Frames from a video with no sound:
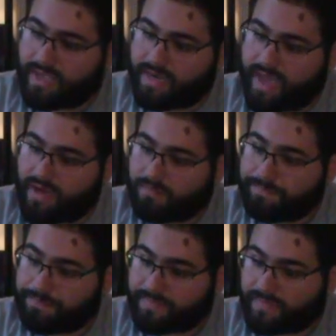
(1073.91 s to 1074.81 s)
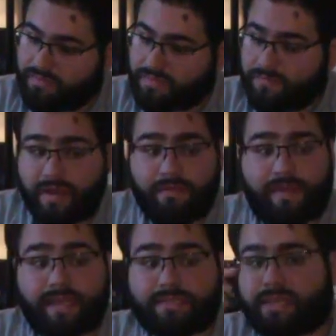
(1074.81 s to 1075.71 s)
Now, what's very
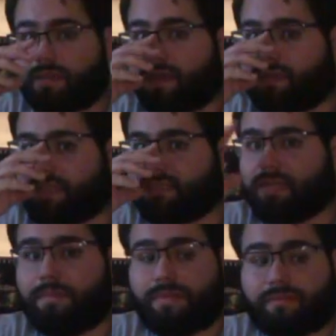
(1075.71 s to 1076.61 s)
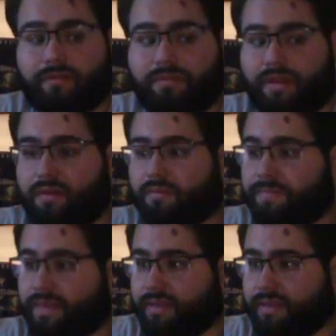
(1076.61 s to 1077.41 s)
fascinating about this, and a lot of people don't know,